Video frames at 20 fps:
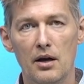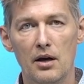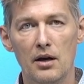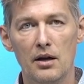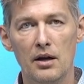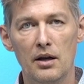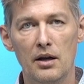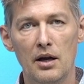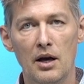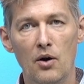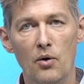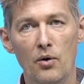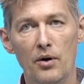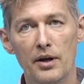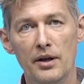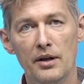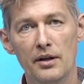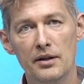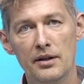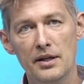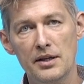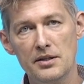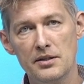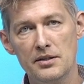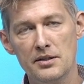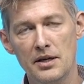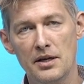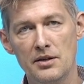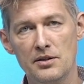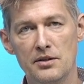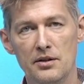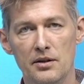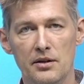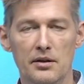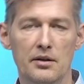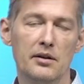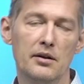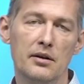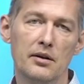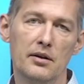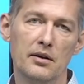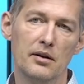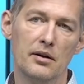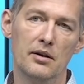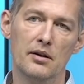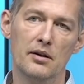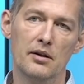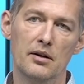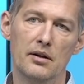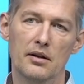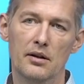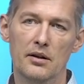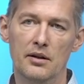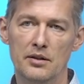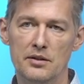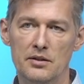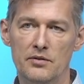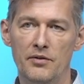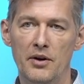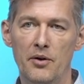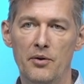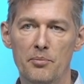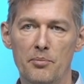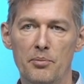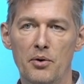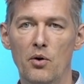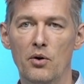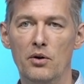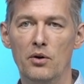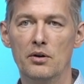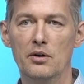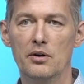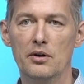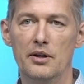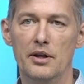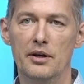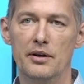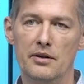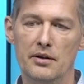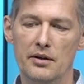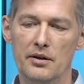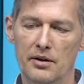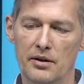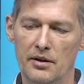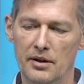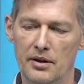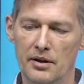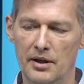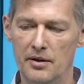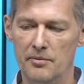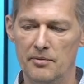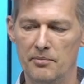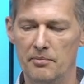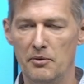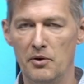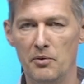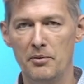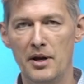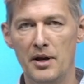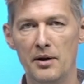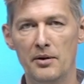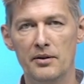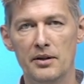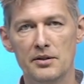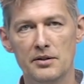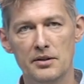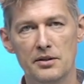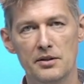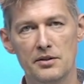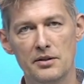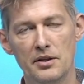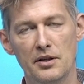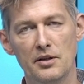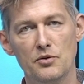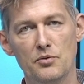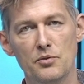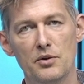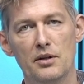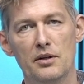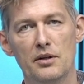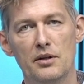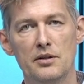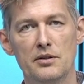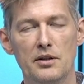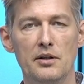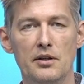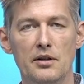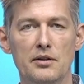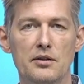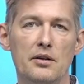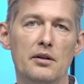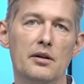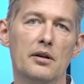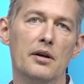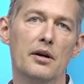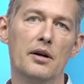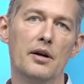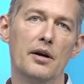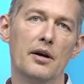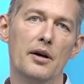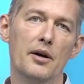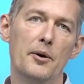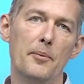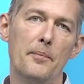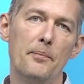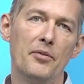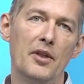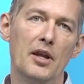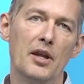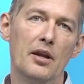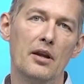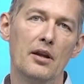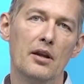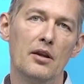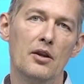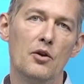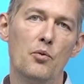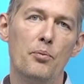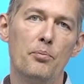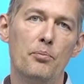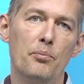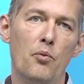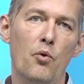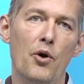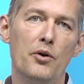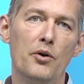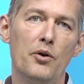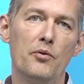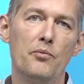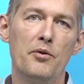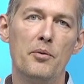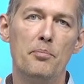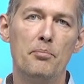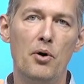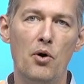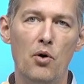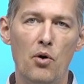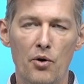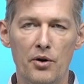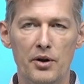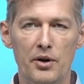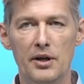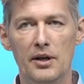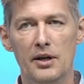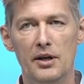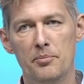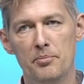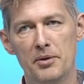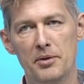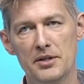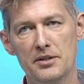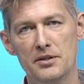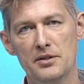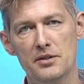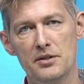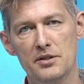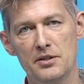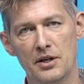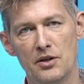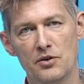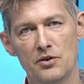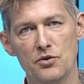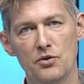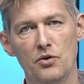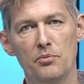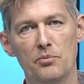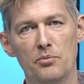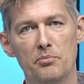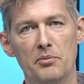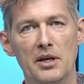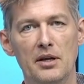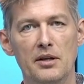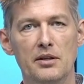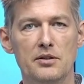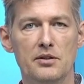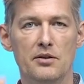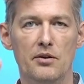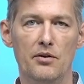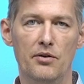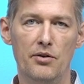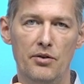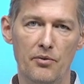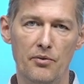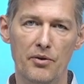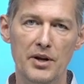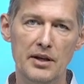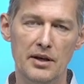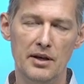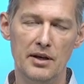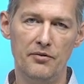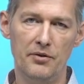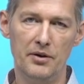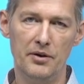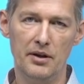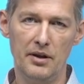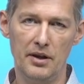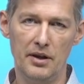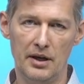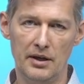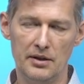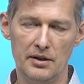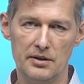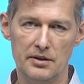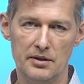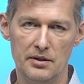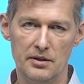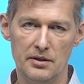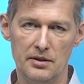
Now, in this session, it's very important that we make this distinction. The word reporting in Business Central means three different things: